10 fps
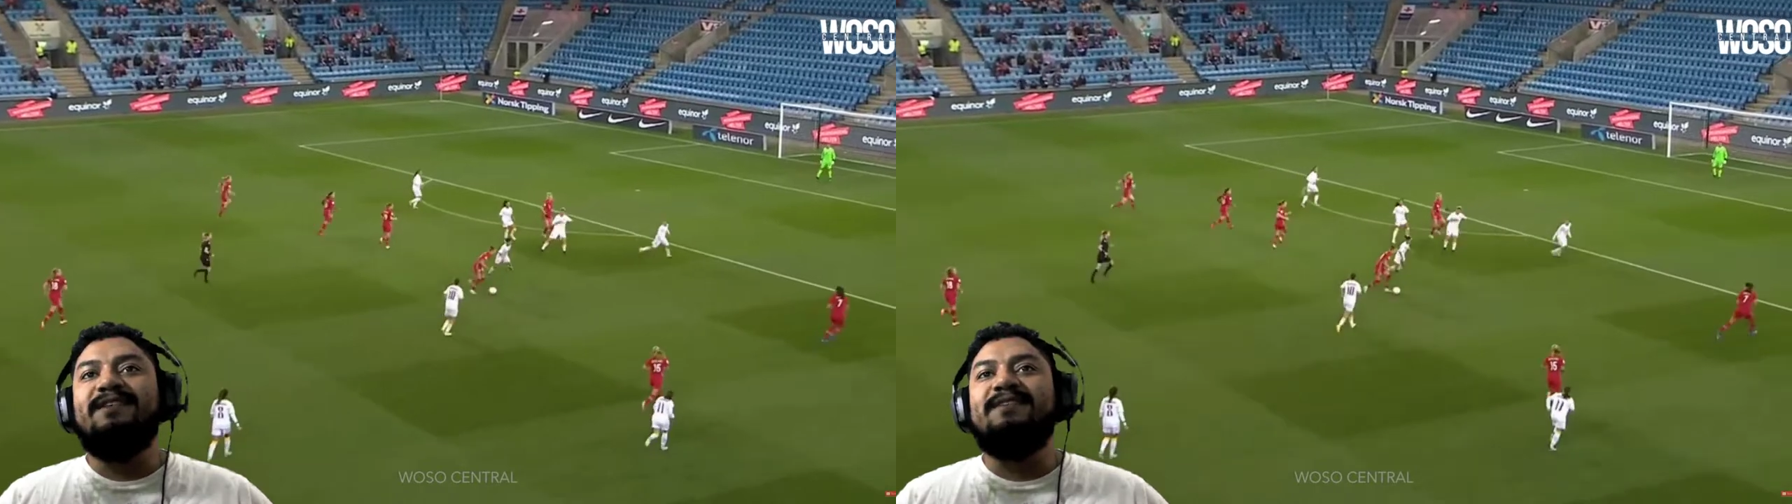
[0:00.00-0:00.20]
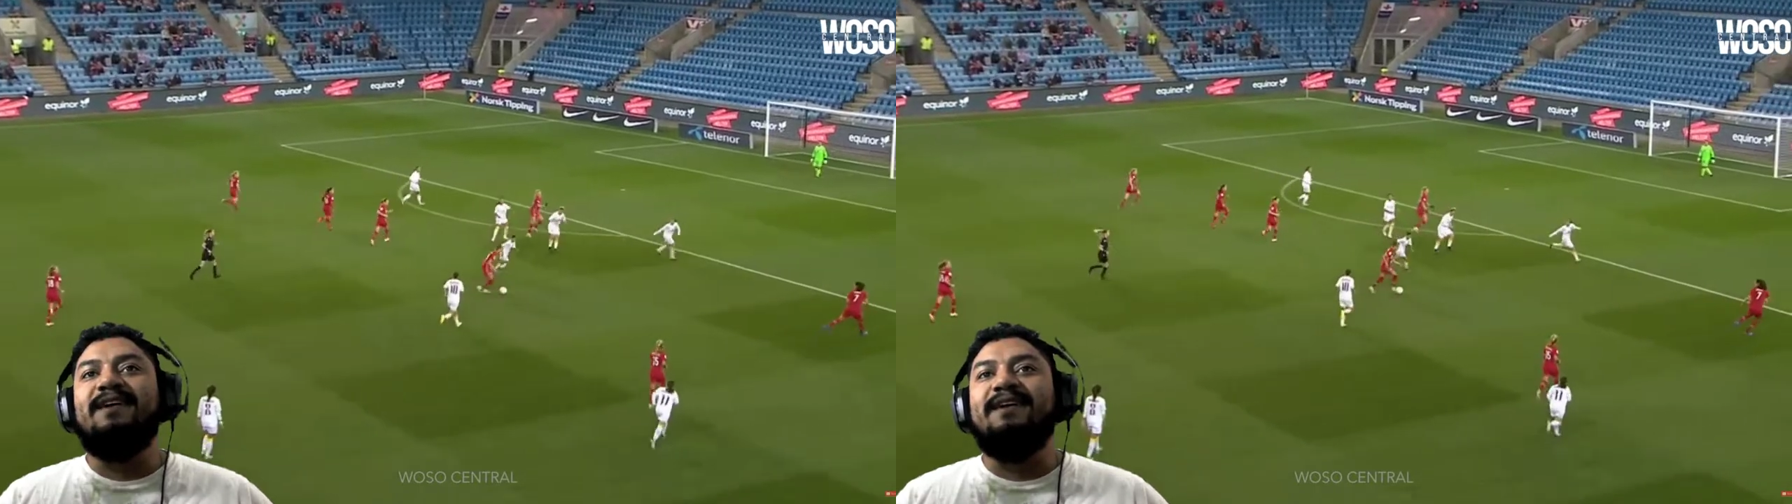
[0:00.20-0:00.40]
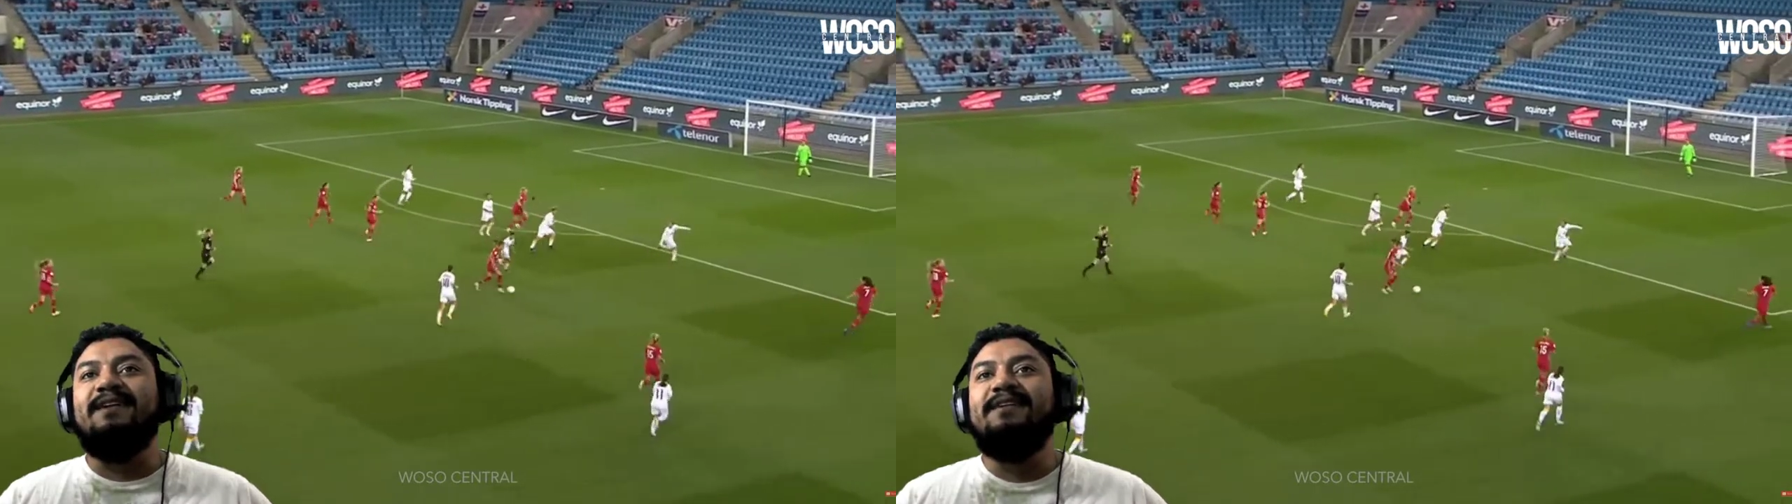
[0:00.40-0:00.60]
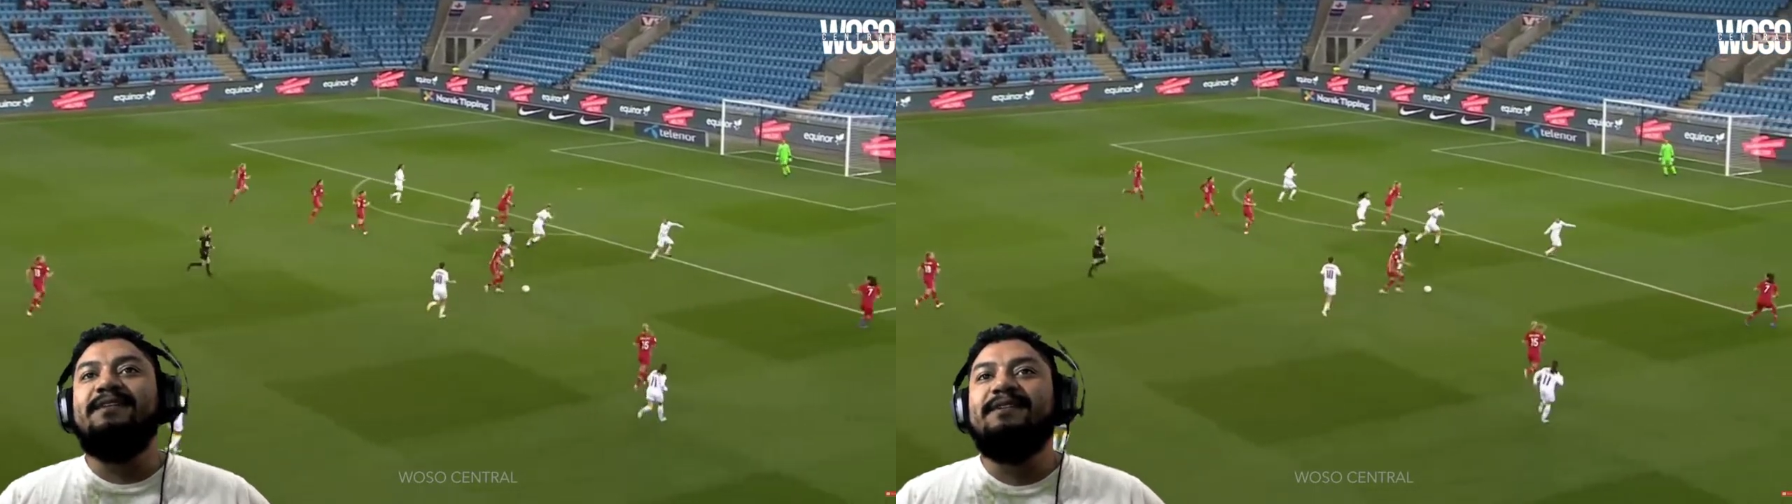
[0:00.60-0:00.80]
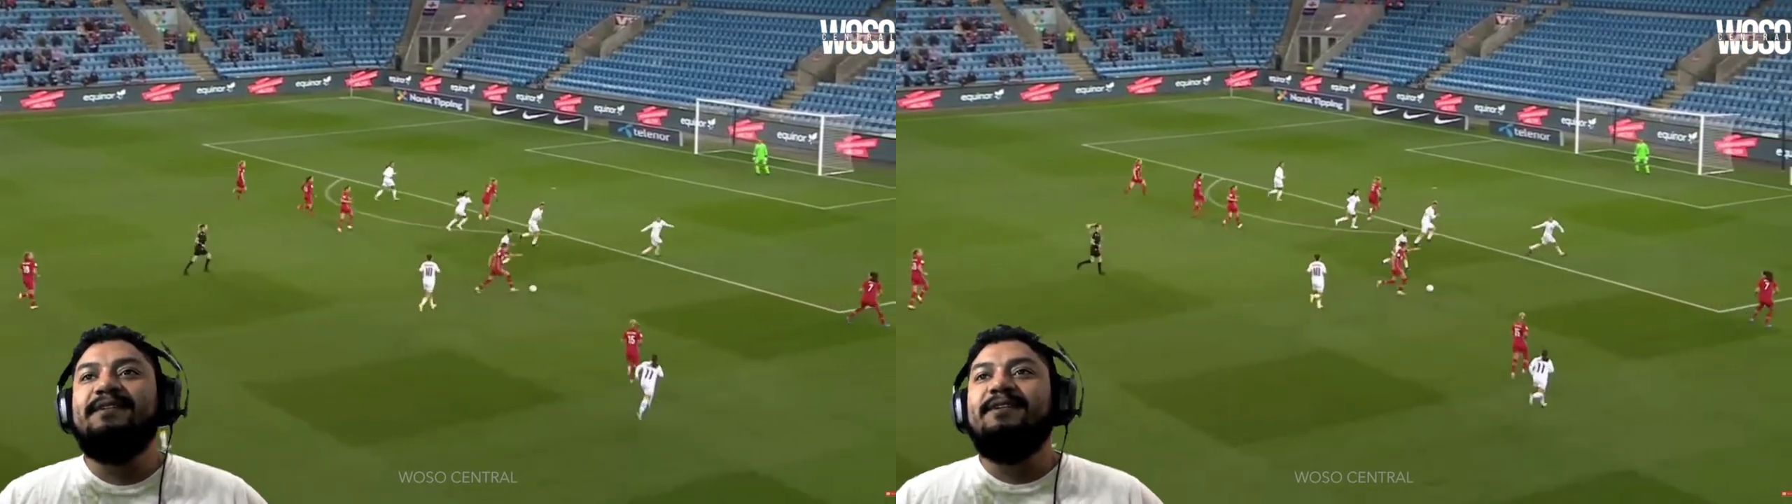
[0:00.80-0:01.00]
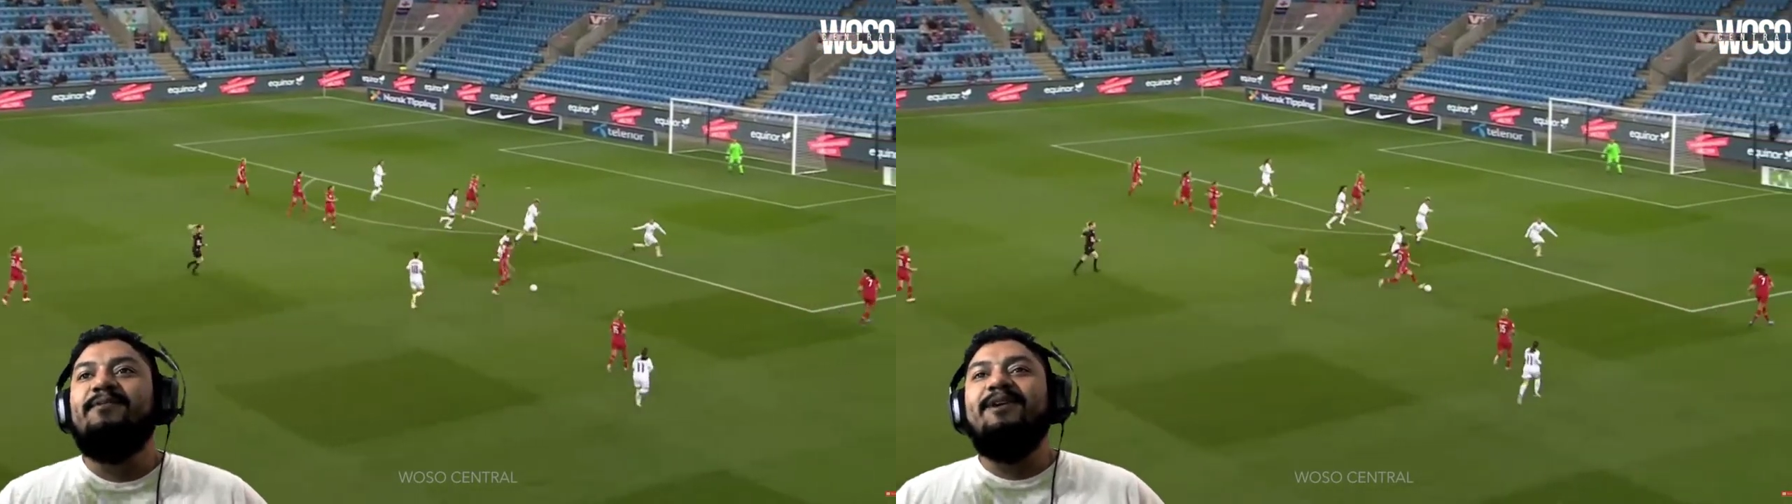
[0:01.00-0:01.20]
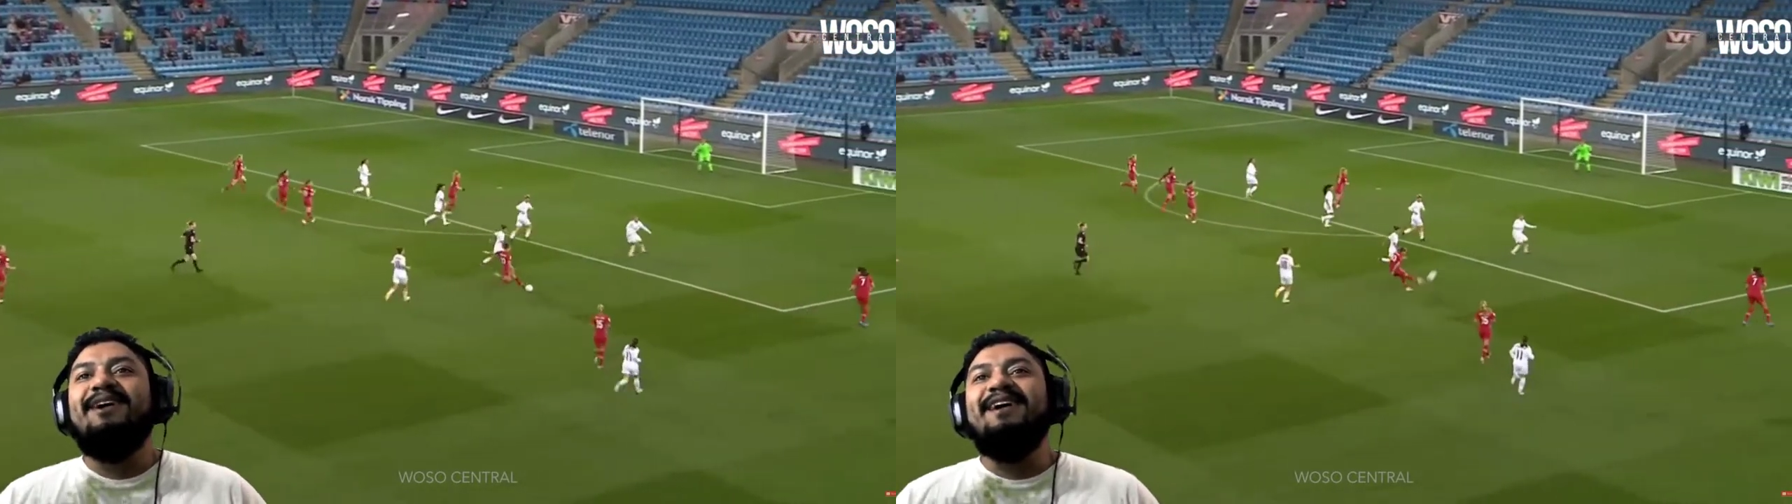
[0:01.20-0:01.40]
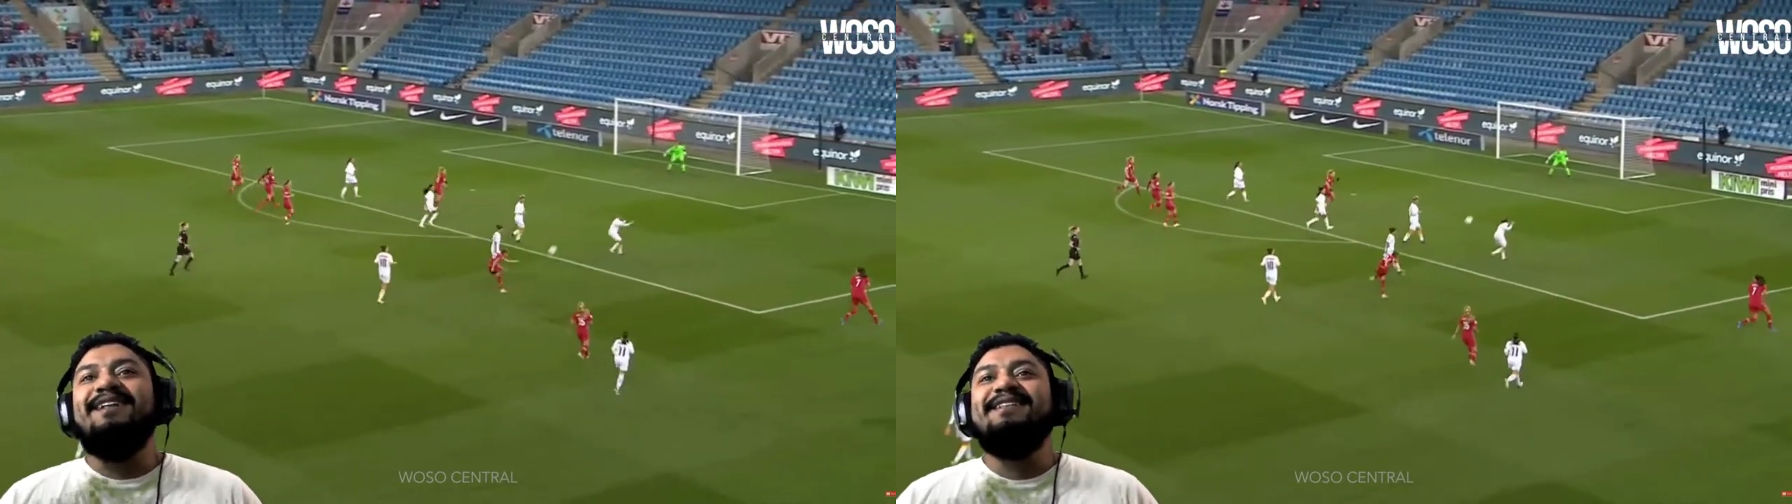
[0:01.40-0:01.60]
side.
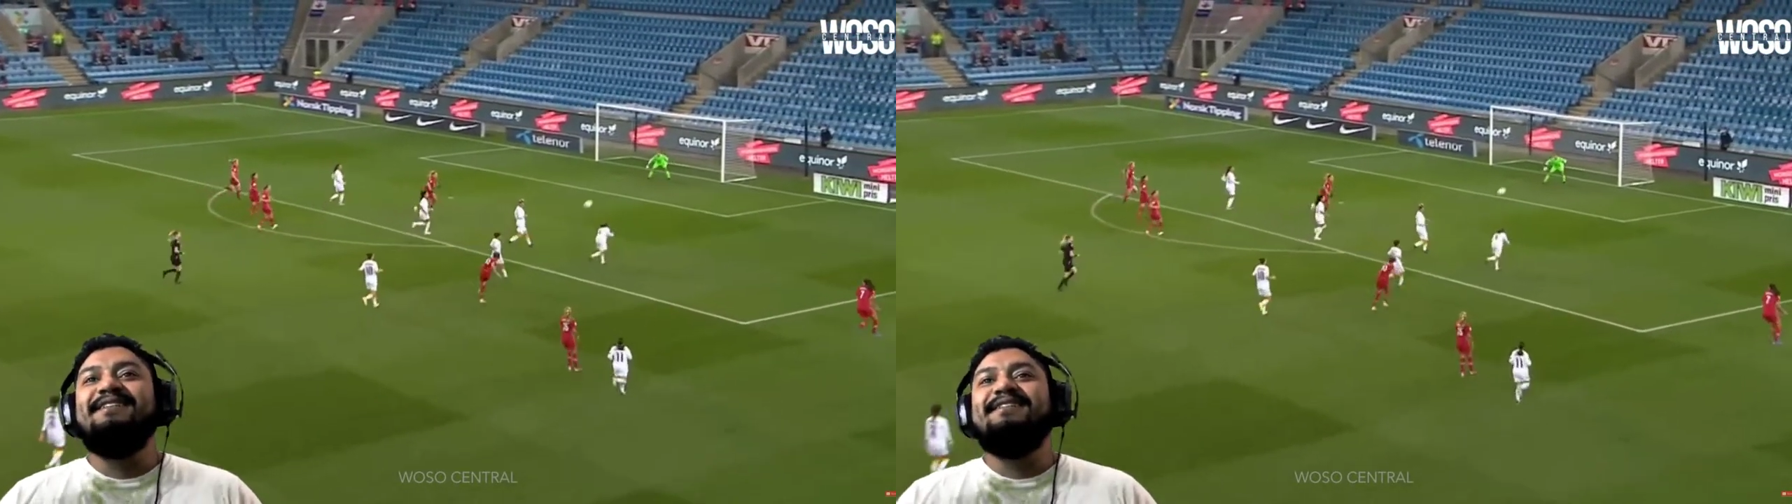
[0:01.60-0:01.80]
What?